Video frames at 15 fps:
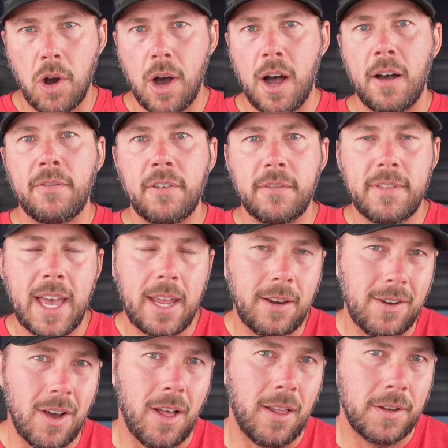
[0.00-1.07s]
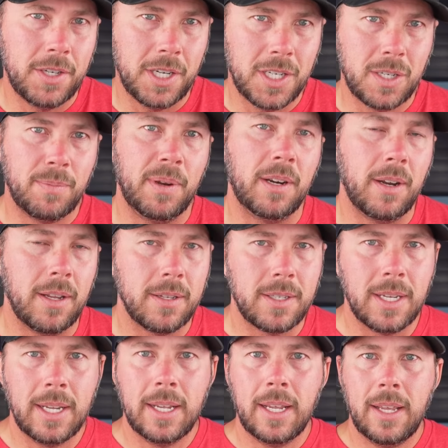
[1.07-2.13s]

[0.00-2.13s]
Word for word: off of that knowledge, experience,